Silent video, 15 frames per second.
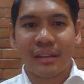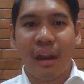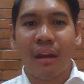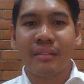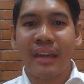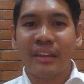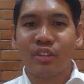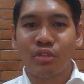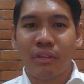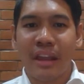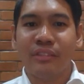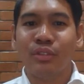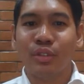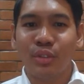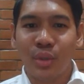Are they
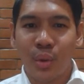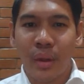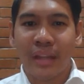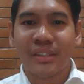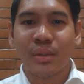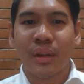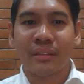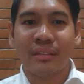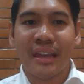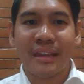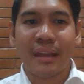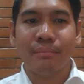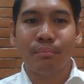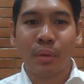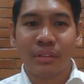trained to do it so that they
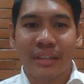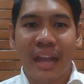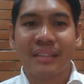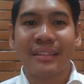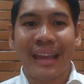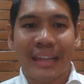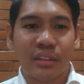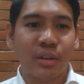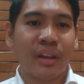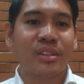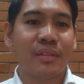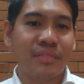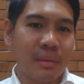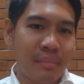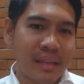can protect the interests
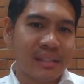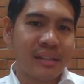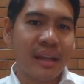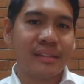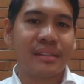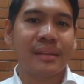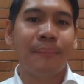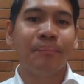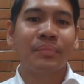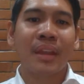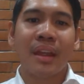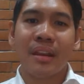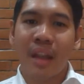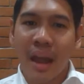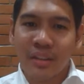of the business?
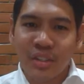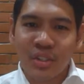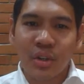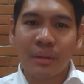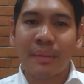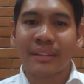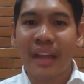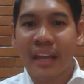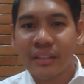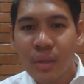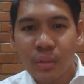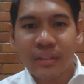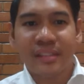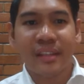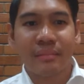Not sure, but I
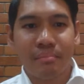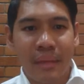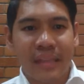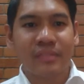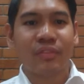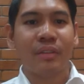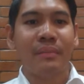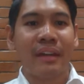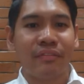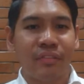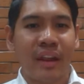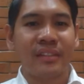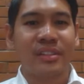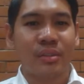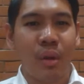notice it based from my
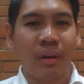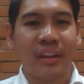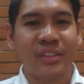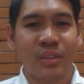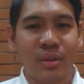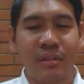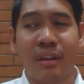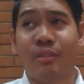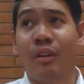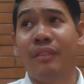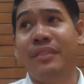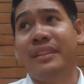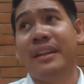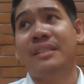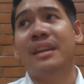friends' stories during our
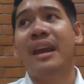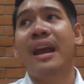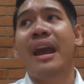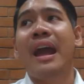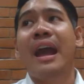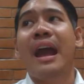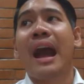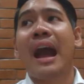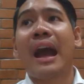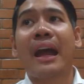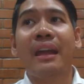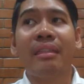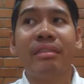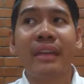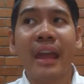coffee dates. I
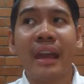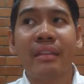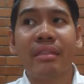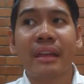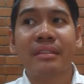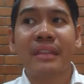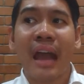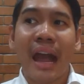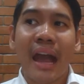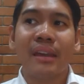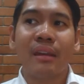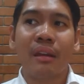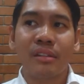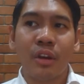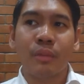think that the
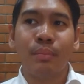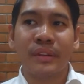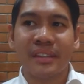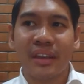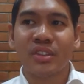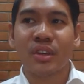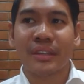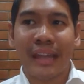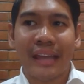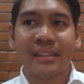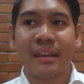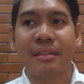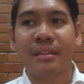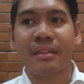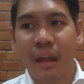higher your position is
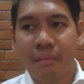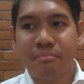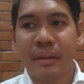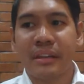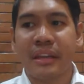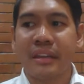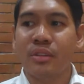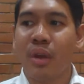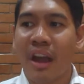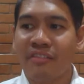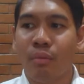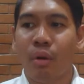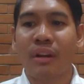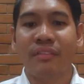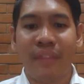in the company, you have
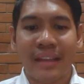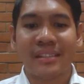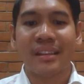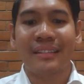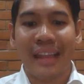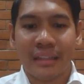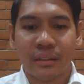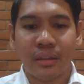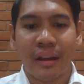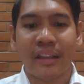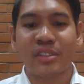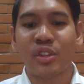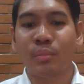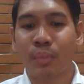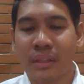more vested
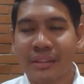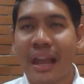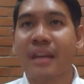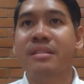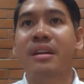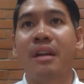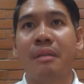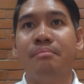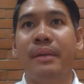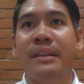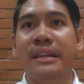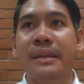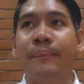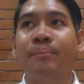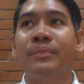interest to protect the
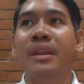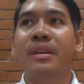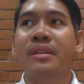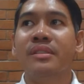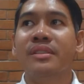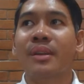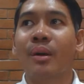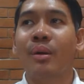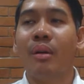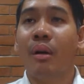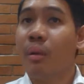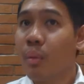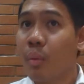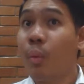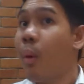company. So
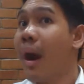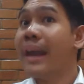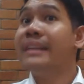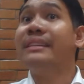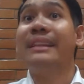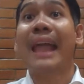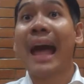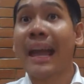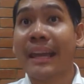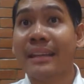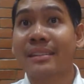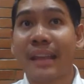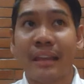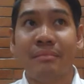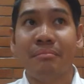white
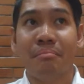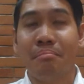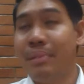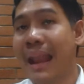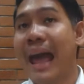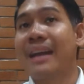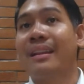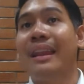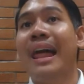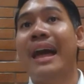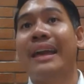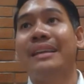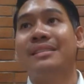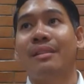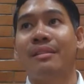lies and black
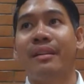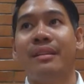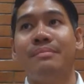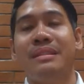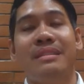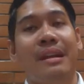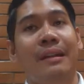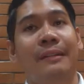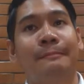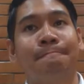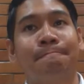lies are going to be there.